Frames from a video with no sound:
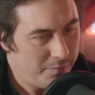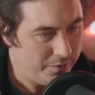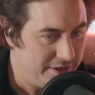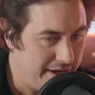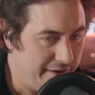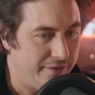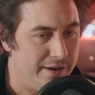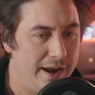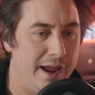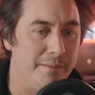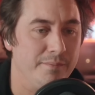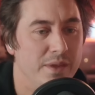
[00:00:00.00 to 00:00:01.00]
with a
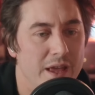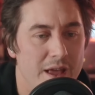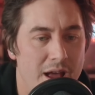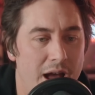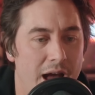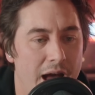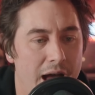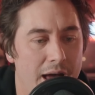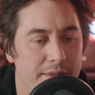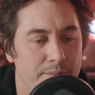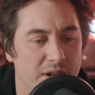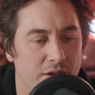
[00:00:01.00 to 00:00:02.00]
different name,
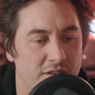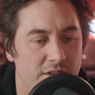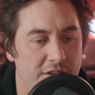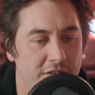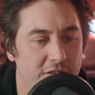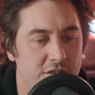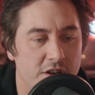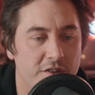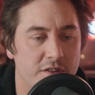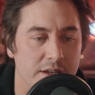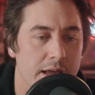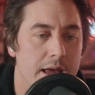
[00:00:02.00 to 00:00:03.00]
because this is
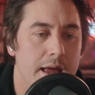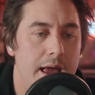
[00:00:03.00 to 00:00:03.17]
Justin.